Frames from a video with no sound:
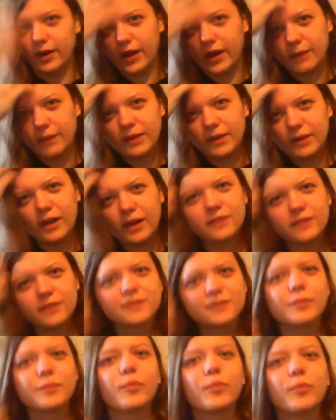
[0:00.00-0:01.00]

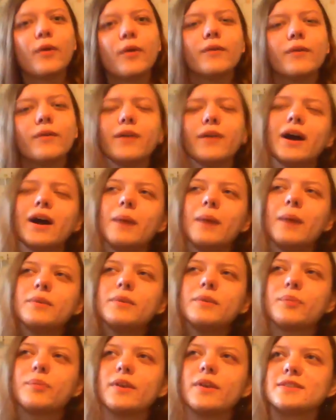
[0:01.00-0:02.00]
I'm
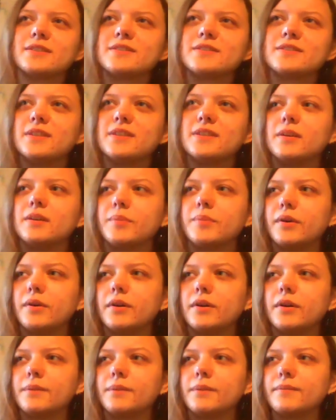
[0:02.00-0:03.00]
depressed still,
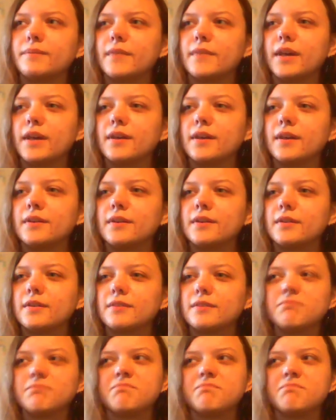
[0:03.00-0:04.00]
but, like,
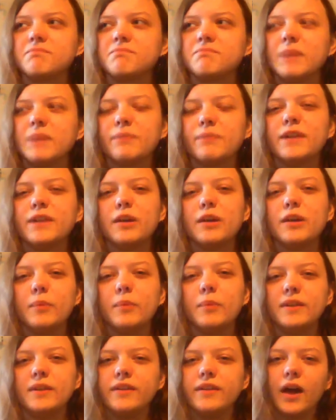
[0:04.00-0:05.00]
I'm feeling a
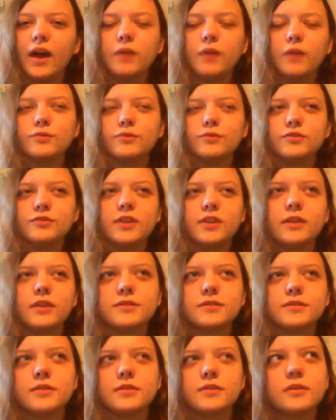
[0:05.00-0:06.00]
bit down today,
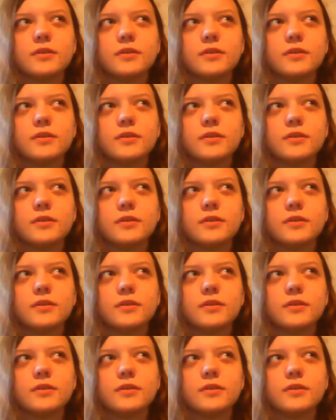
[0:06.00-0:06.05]
so,